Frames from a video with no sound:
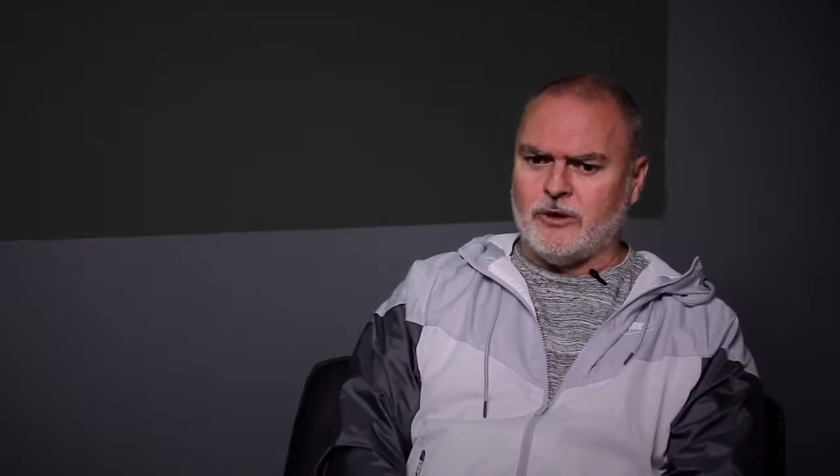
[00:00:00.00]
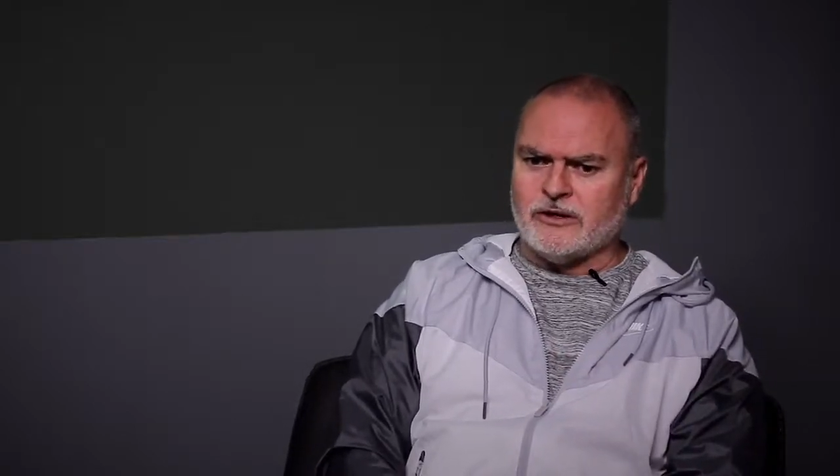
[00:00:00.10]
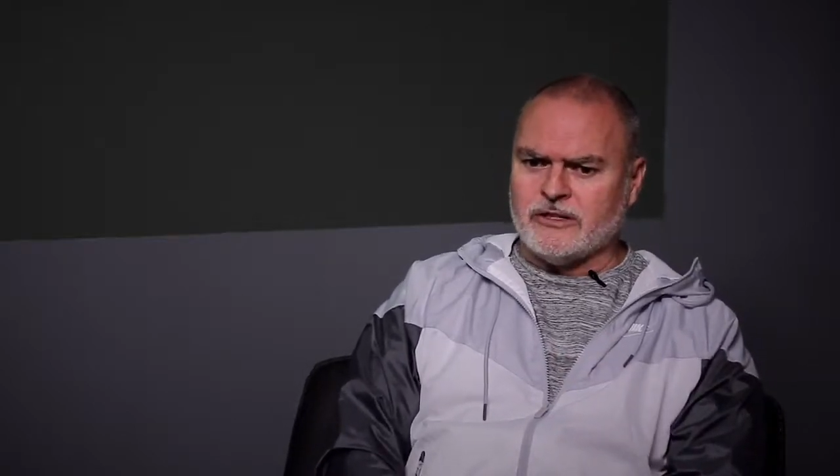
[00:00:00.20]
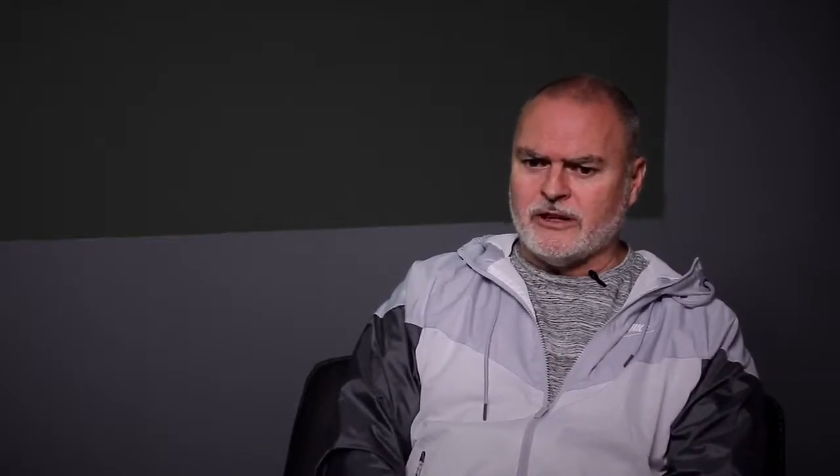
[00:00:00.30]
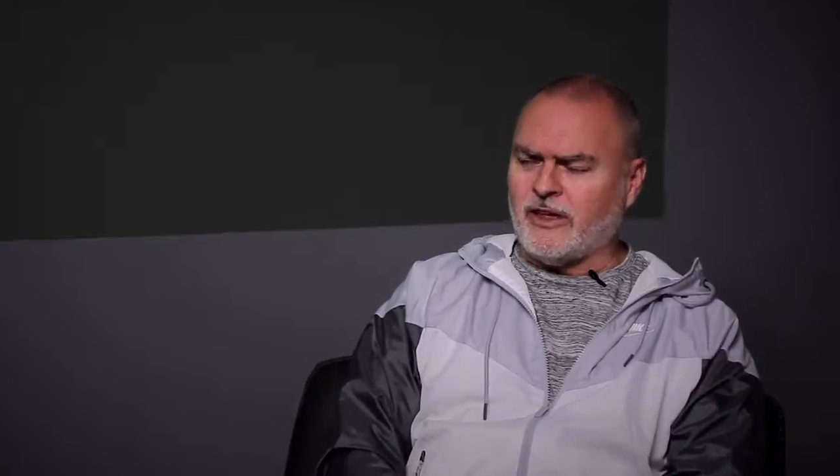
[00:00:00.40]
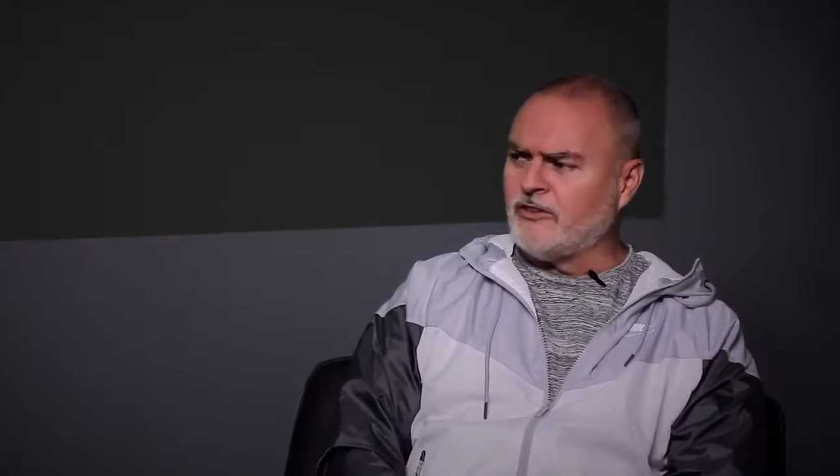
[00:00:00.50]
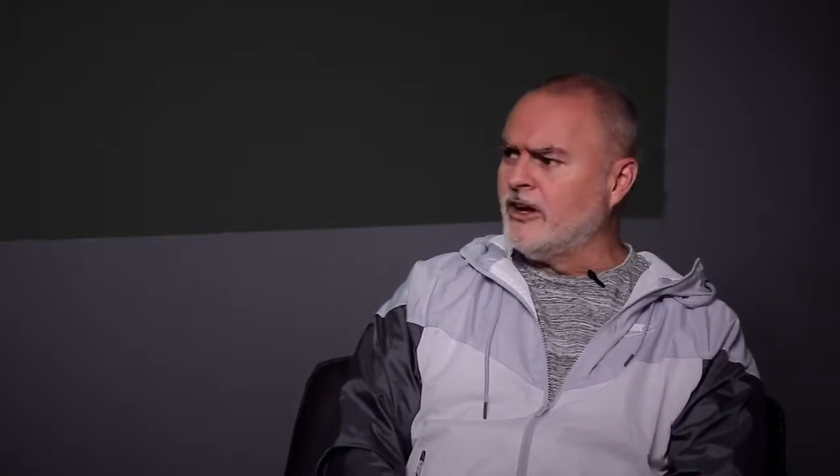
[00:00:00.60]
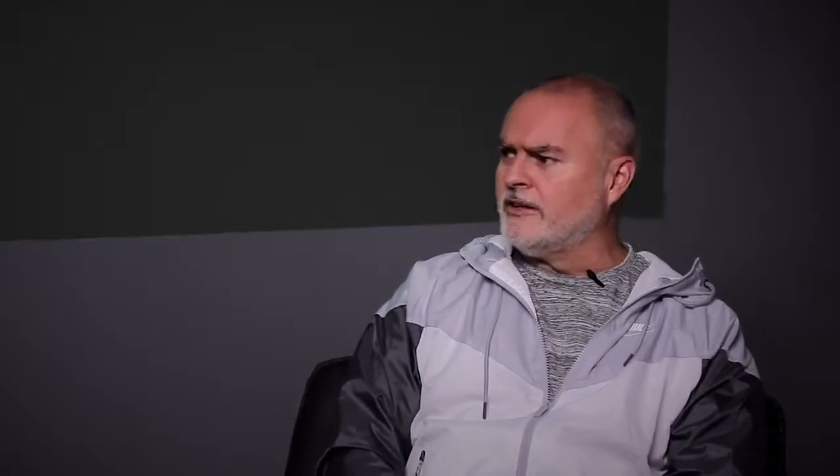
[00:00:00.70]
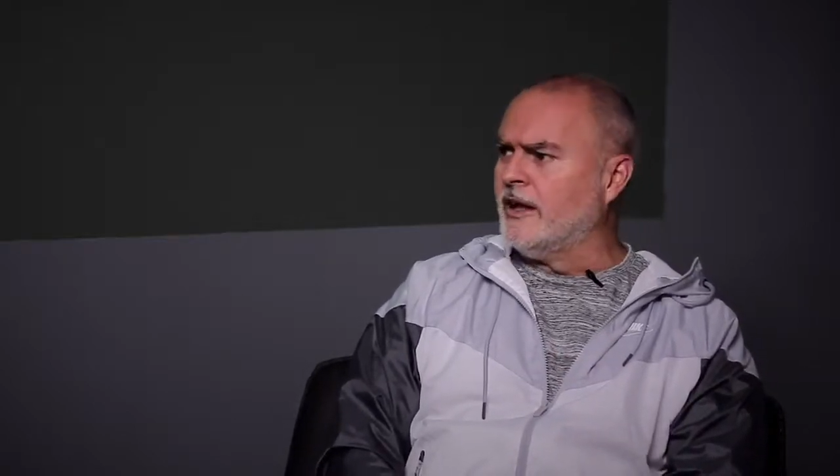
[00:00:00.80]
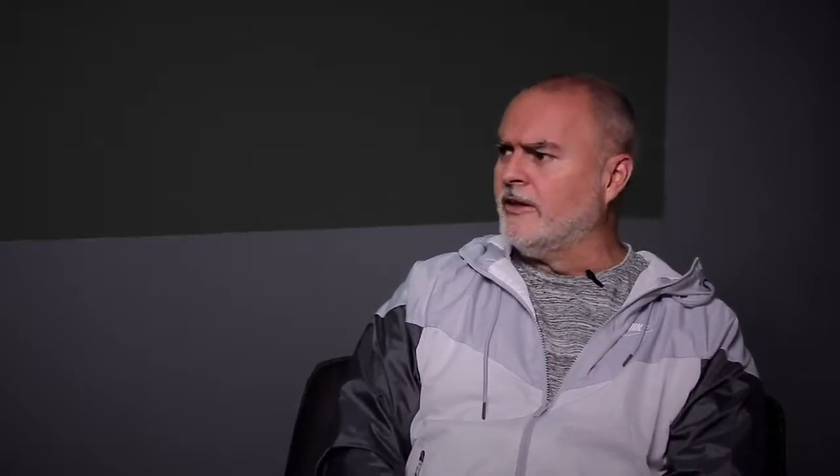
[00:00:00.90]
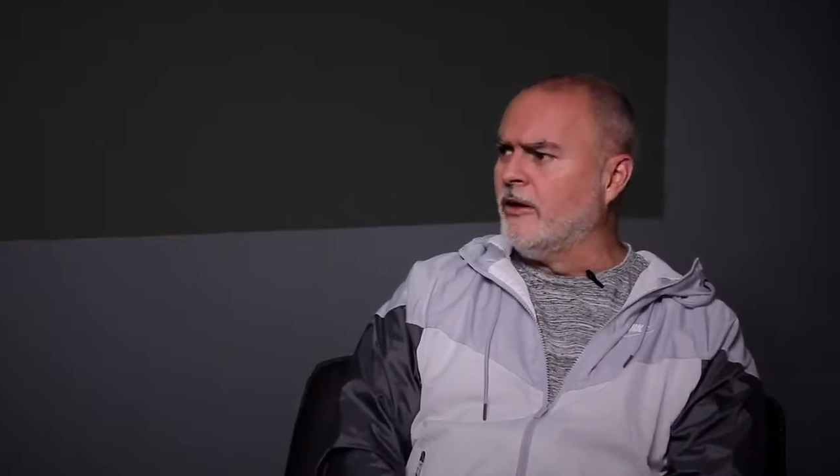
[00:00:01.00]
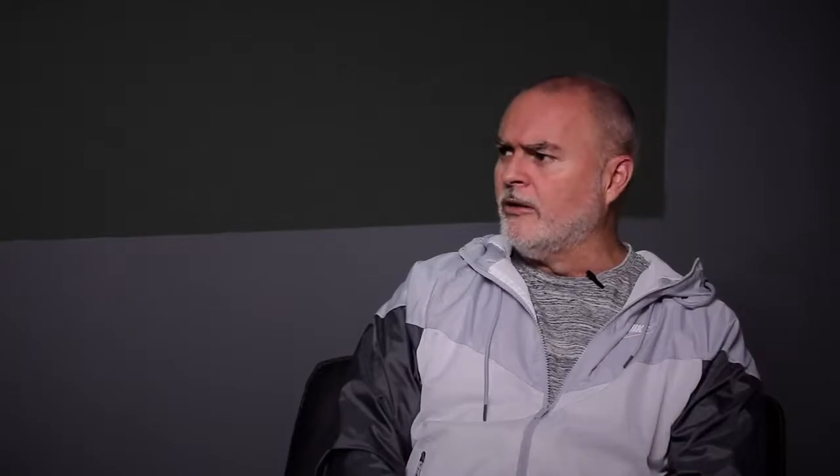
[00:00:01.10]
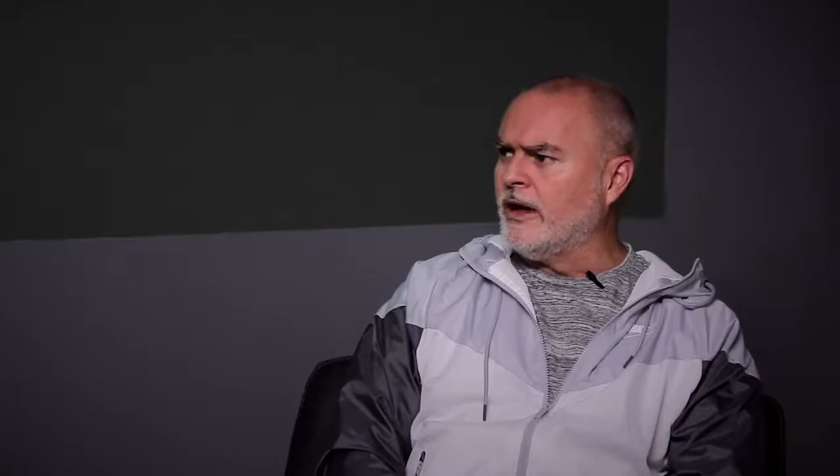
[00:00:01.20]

positive. They shut down the whole